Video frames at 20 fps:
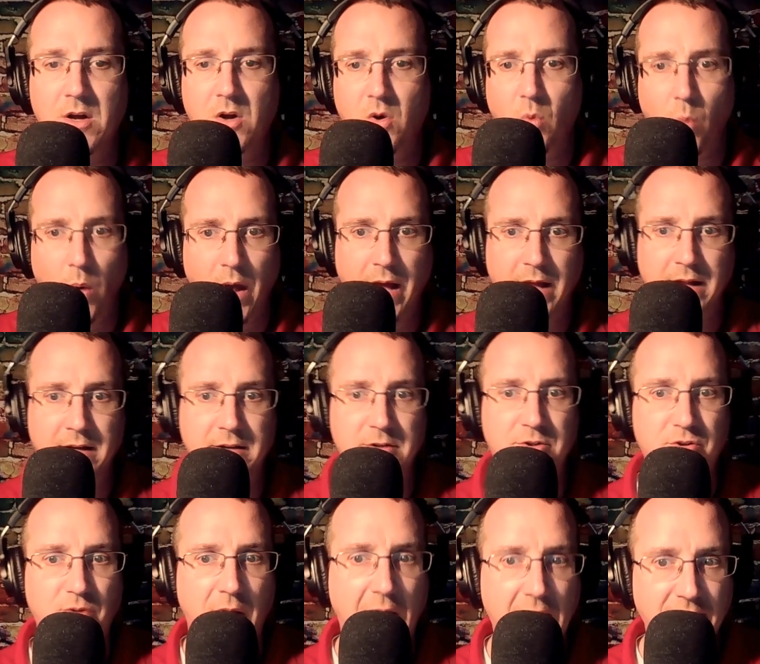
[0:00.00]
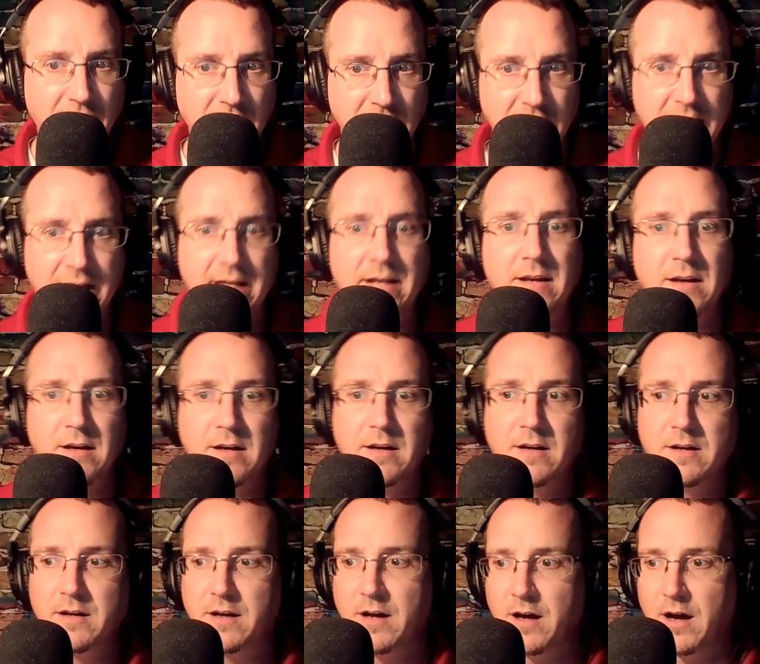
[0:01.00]
when traveling
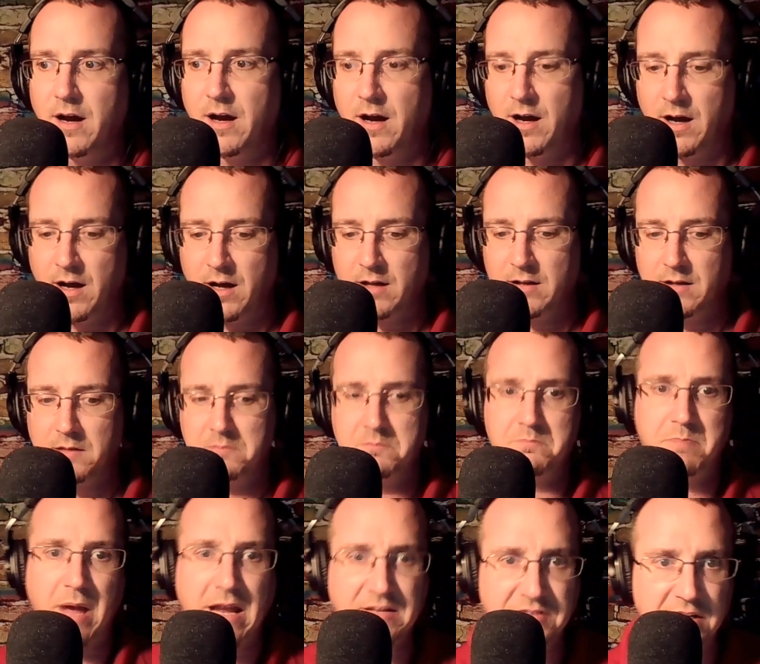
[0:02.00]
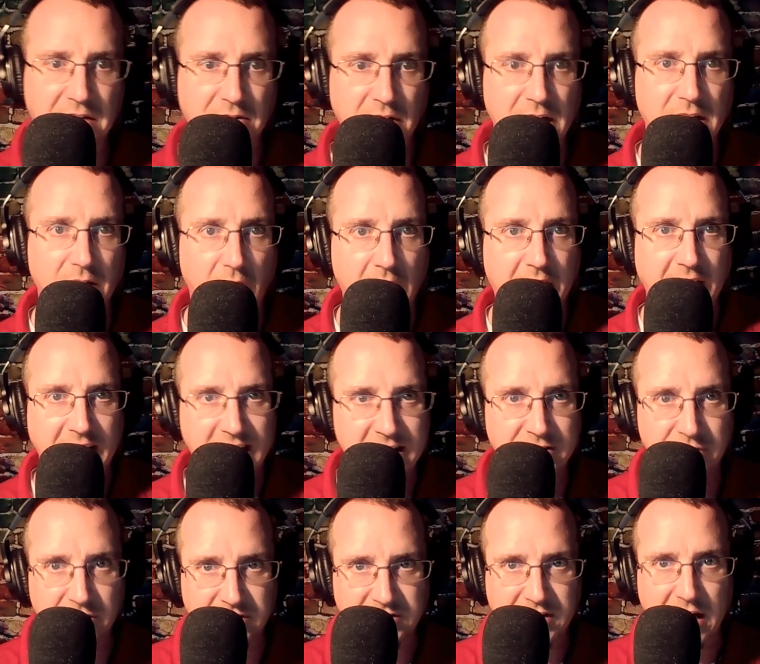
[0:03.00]
basically like an
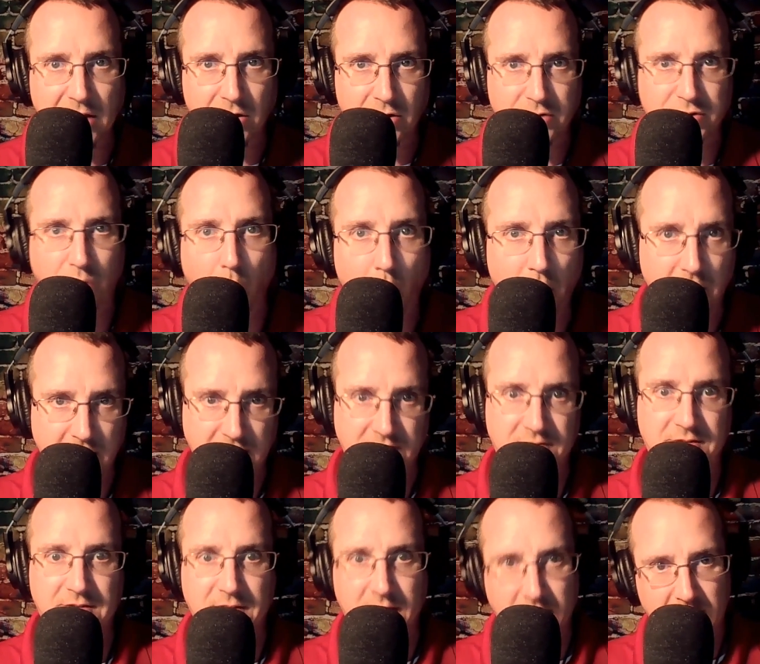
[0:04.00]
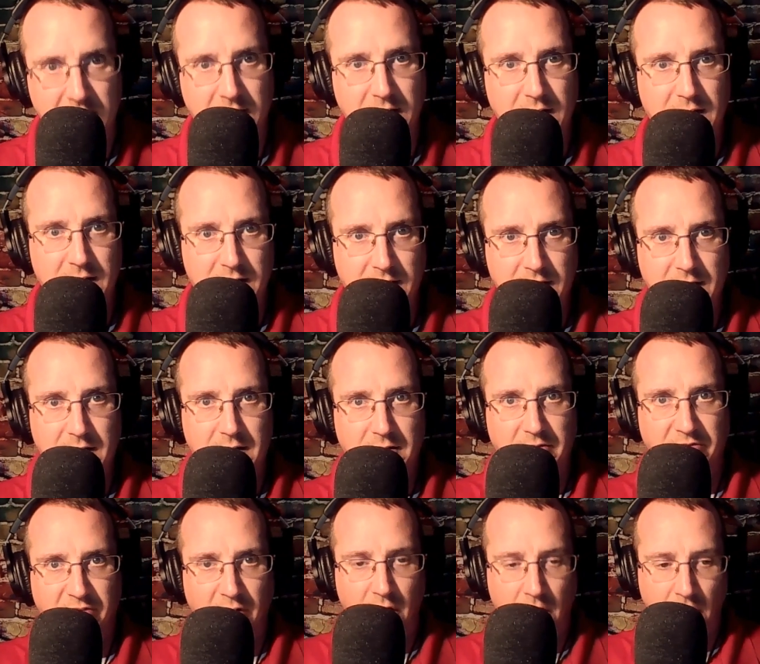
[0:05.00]
interstellar tortoise
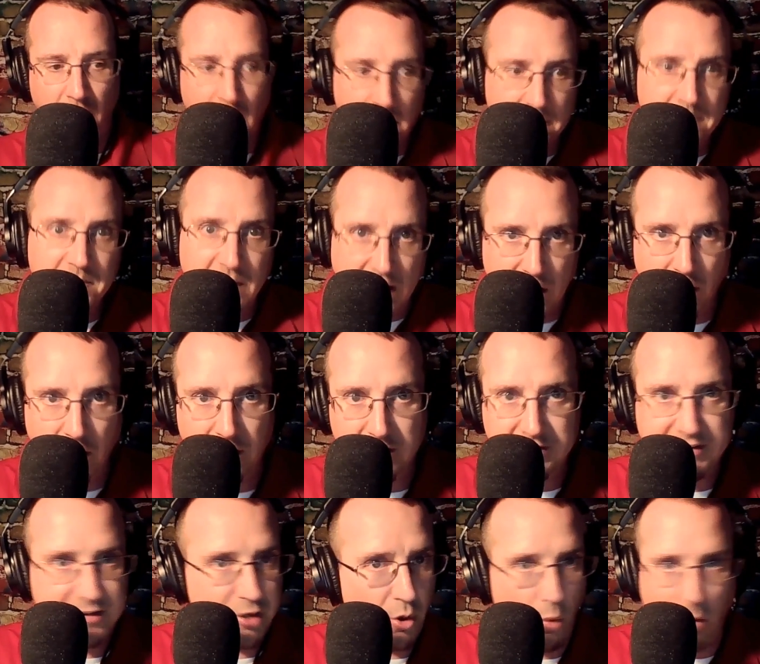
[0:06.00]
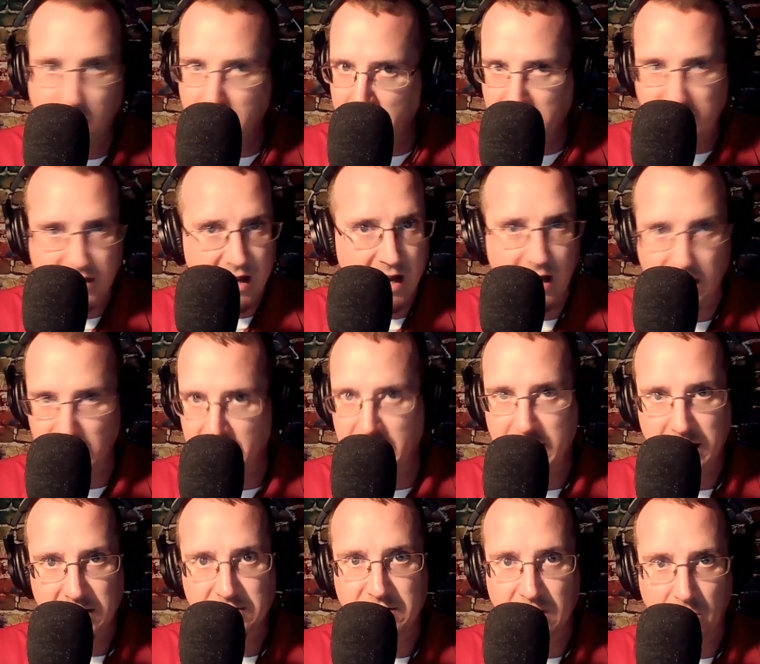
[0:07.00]
from Earth to wherever the hell it
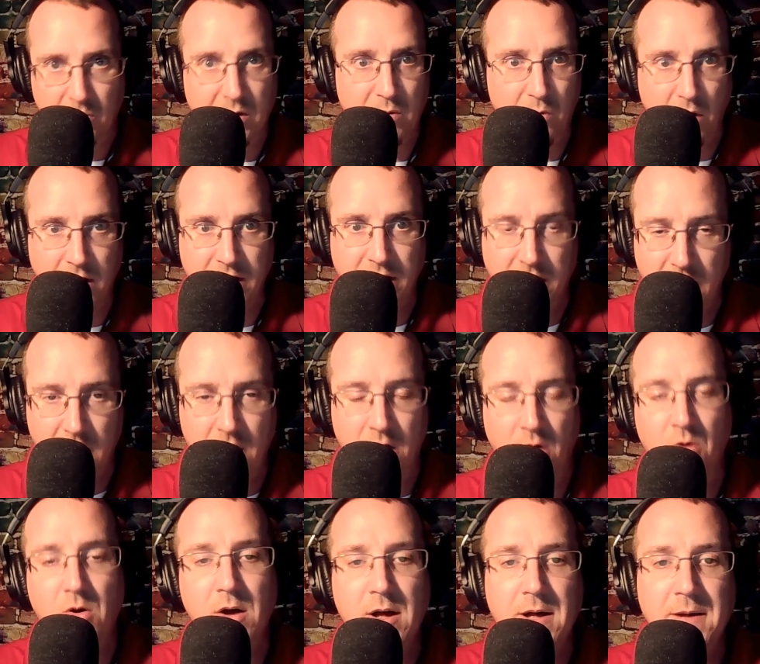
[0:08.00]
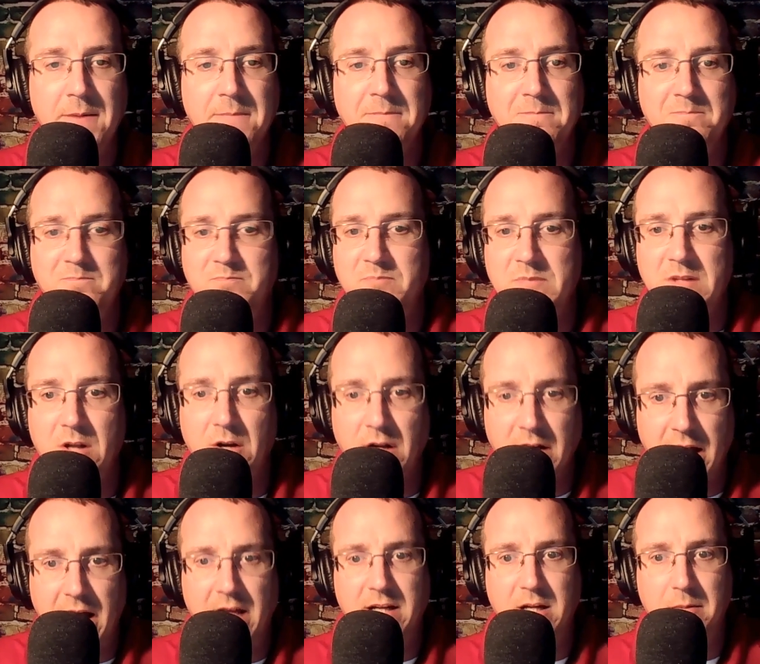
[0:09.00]
is that we want to go, you're
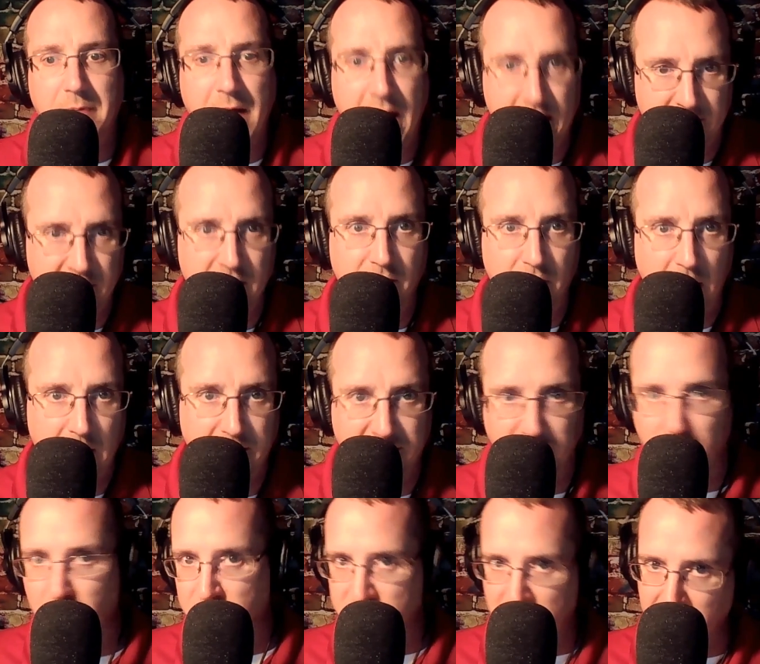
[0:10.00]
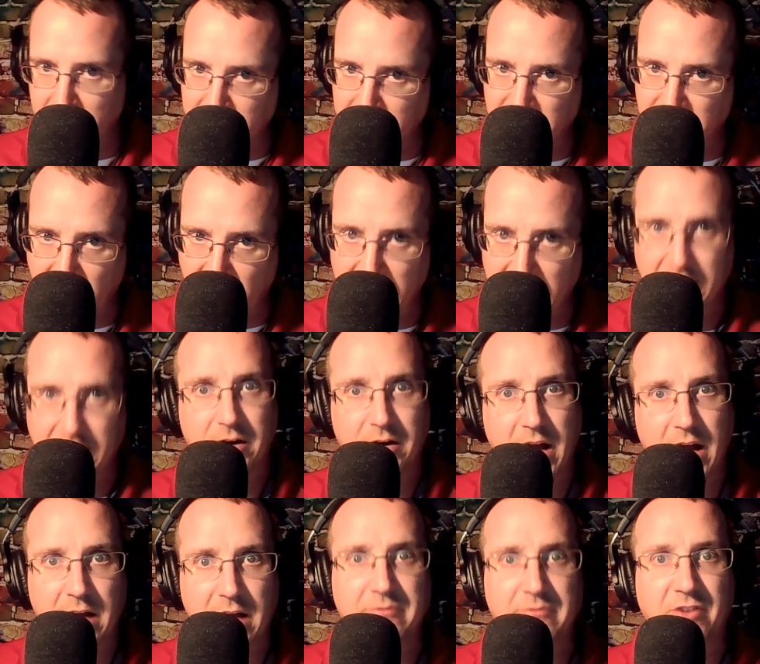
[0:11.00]
going to end up having grapefruits out the side of your
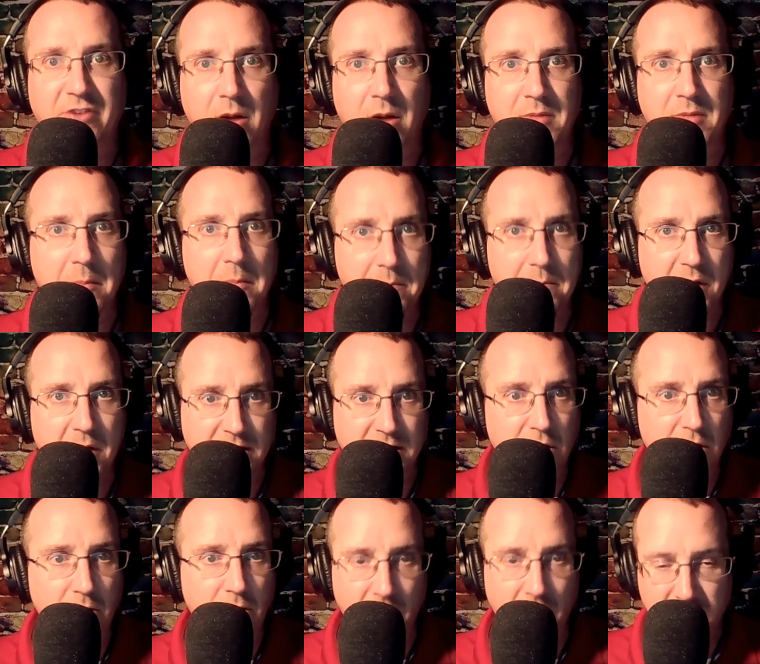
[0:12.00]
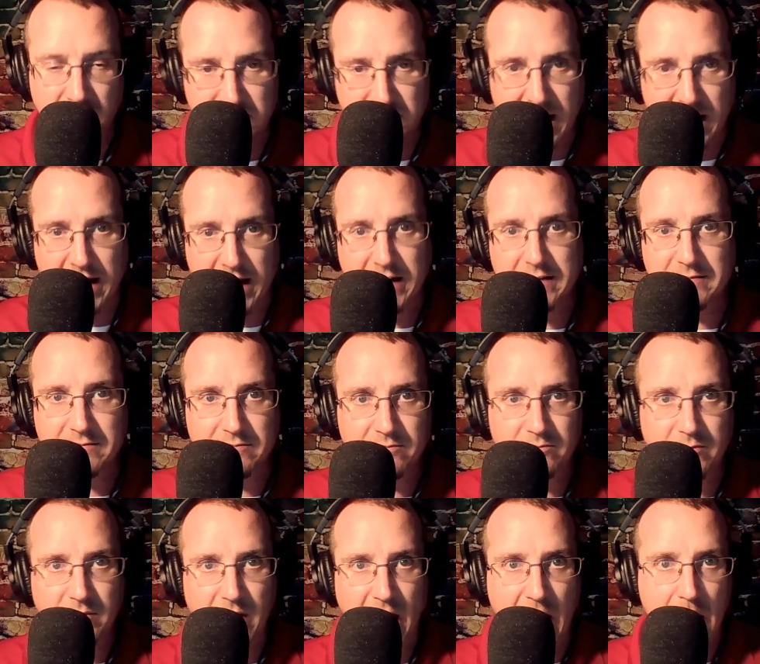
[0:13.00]
head from the tumors that
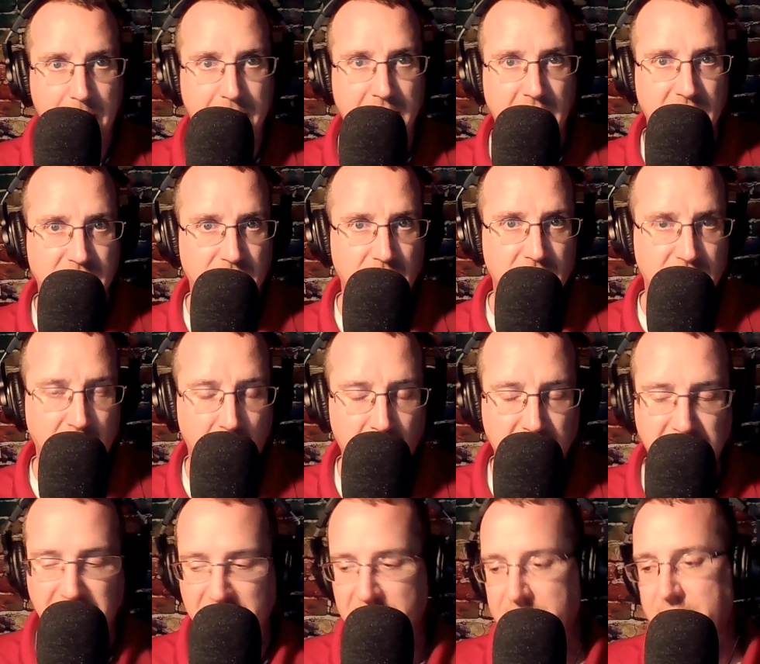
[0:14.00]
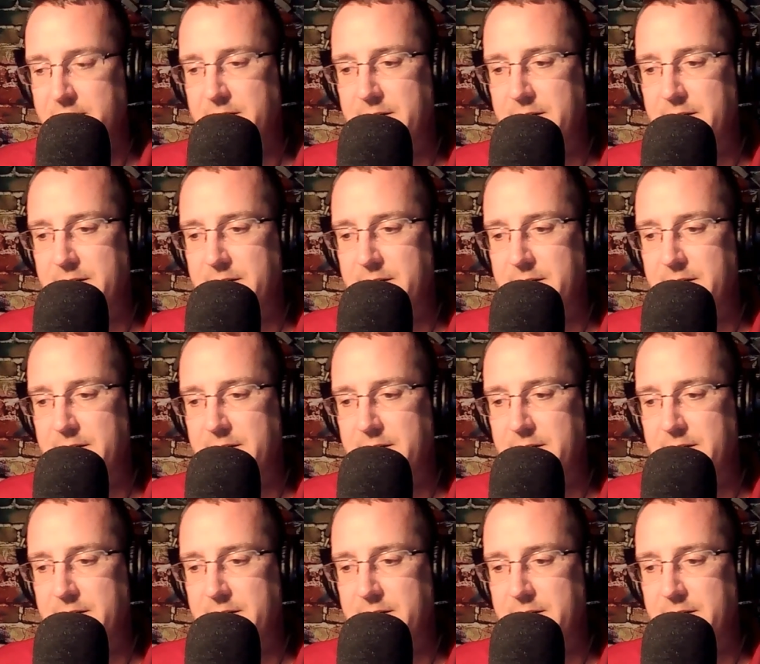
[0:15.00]
happen as a result of it.